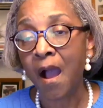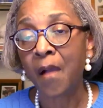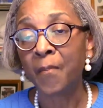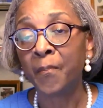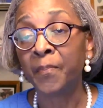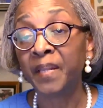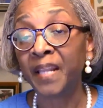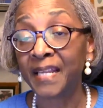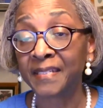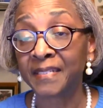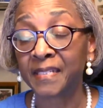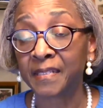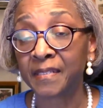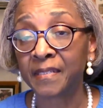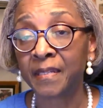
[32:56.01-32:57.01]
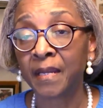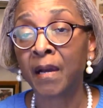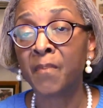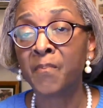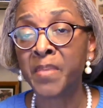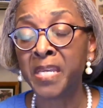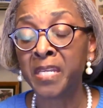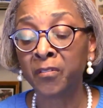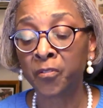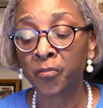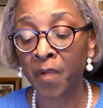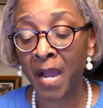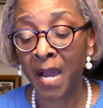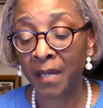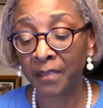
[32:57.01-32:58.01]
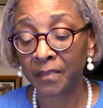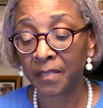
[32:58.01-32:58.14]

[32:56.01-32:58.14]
Blessings amid trials.